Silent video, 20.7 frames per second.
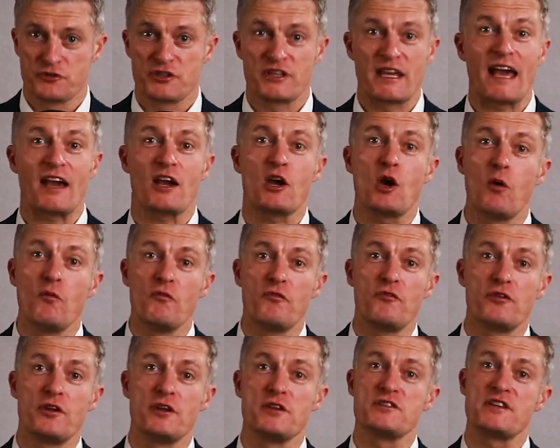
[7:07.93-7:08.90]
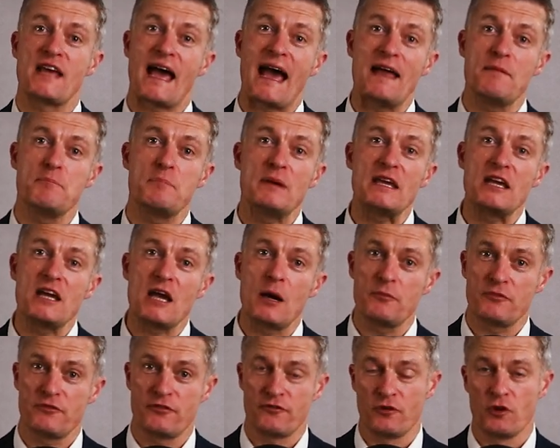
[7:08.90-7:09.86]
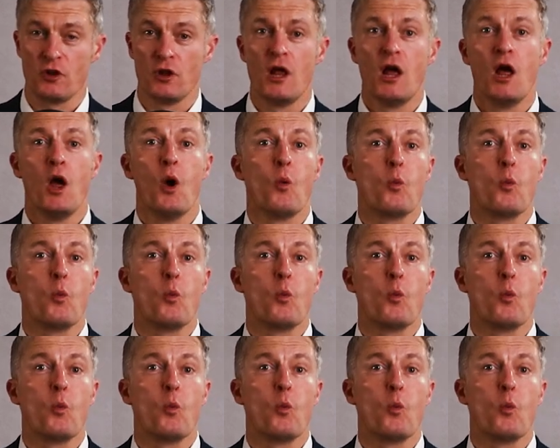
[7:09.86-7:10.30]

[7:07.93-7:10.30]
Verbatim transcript: to get confident and be comfortable